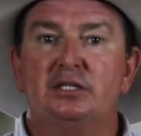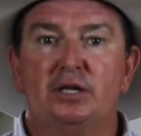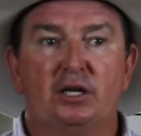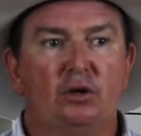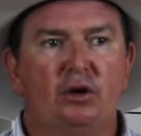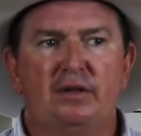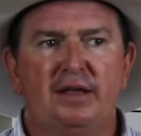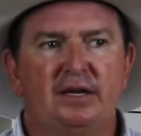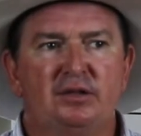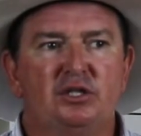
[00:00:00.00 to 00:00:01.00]
Get a lot of
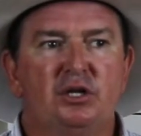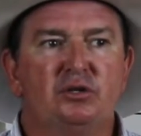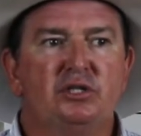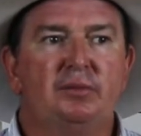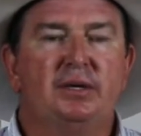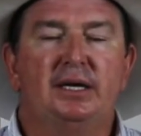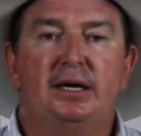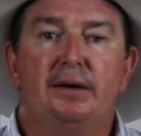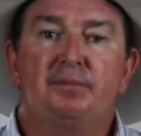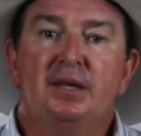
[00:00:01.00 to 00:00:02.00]
that in the show jumping
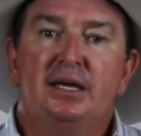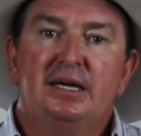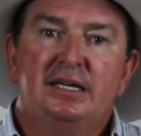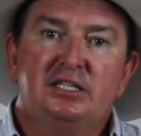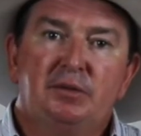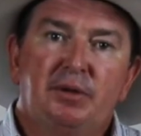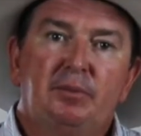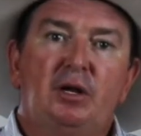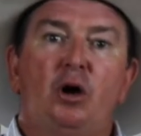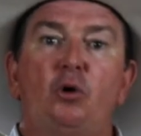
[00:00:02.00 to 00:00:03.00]
game, is that
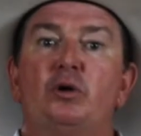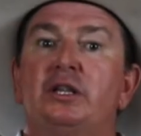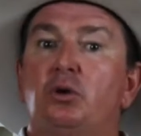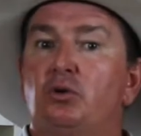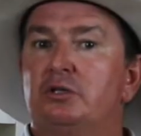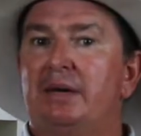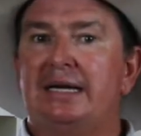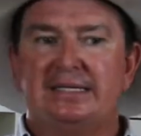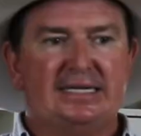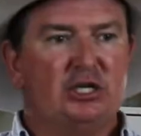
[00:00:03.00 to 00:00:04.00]
people are holding the horse back
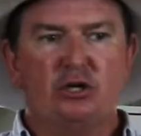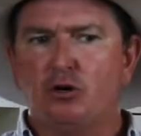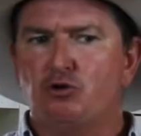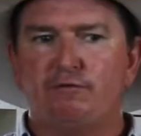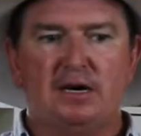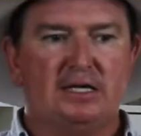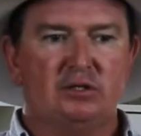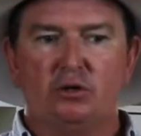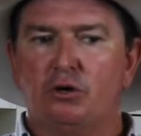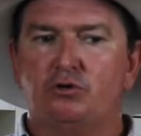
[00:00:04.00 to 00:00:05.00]
saying, don't go too fast,
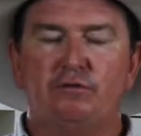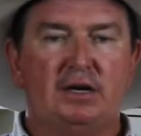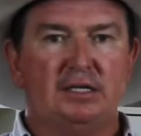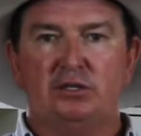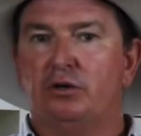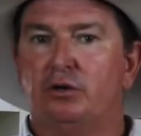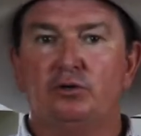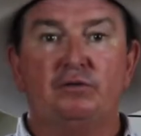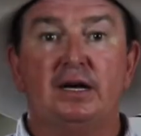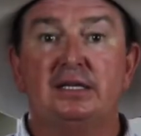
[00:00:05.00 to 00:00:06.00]
don't go too fast, don't go
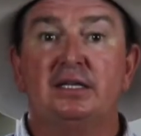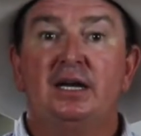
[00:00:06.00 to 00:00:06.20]
too fast,